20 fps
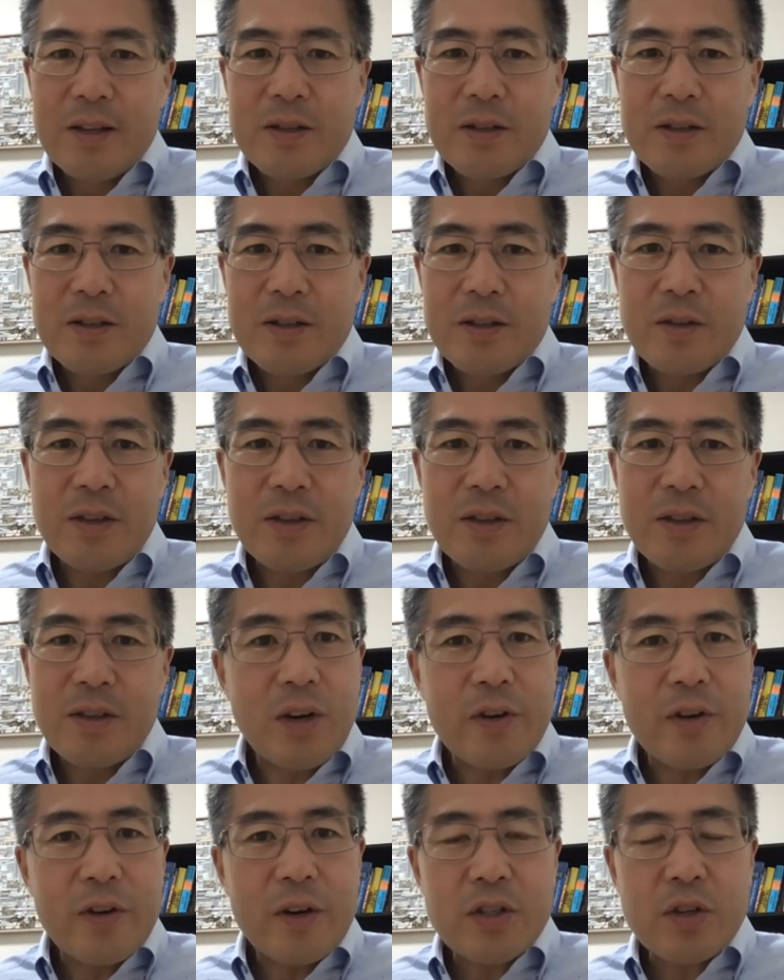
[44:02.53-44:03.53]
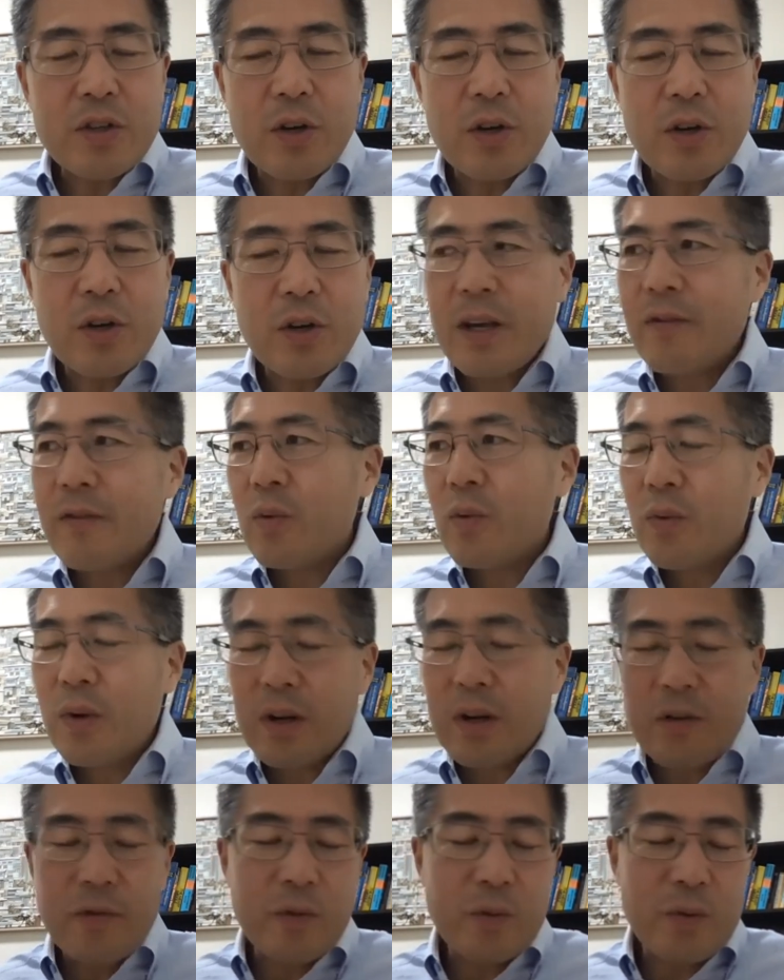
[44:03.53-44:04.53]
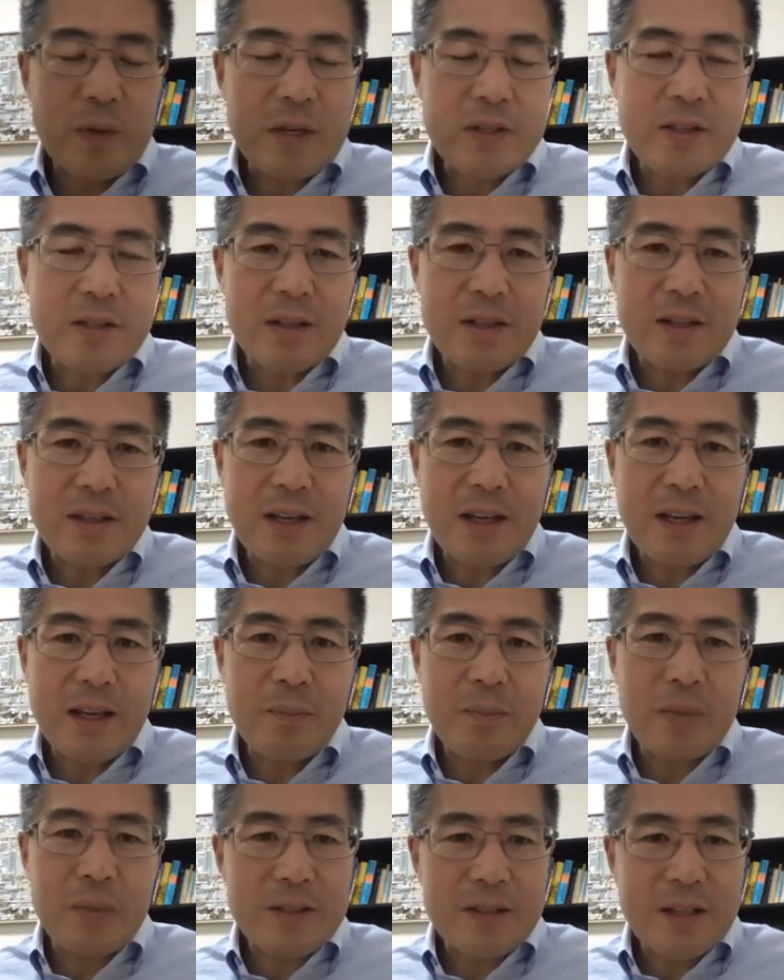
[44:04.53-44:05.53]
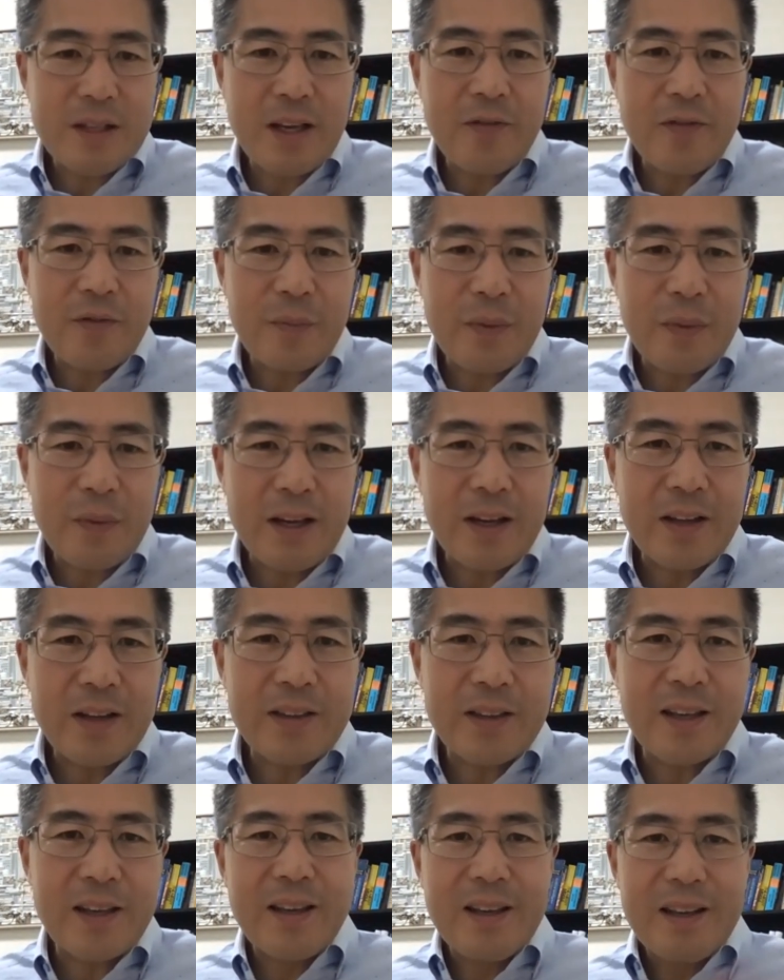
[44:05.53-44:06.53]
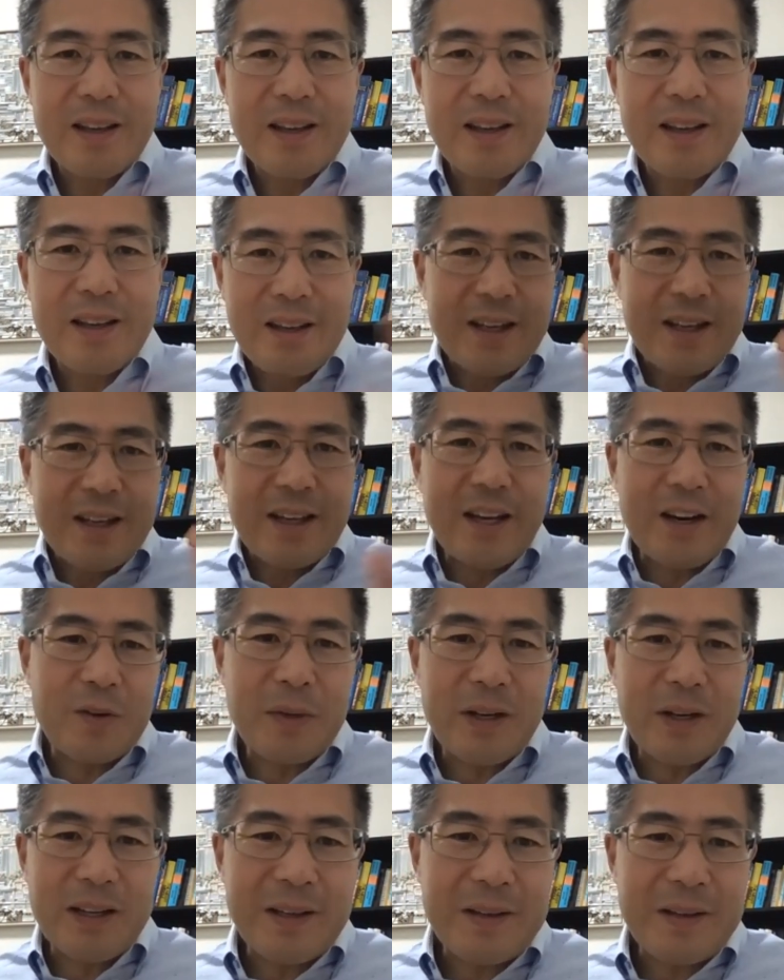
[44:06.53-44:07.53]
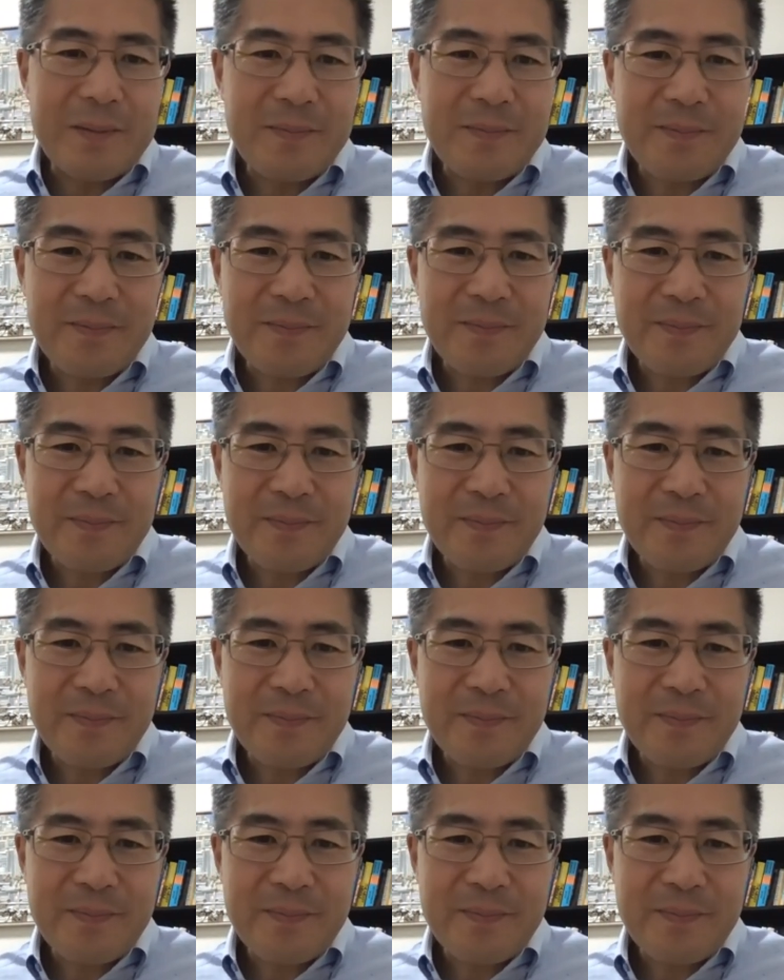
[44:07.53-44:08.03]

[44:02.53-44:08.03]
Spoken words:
So thank you all very much. Hope you have a wonderful rest of the day. Be safe, be healthy. Take care, everybody.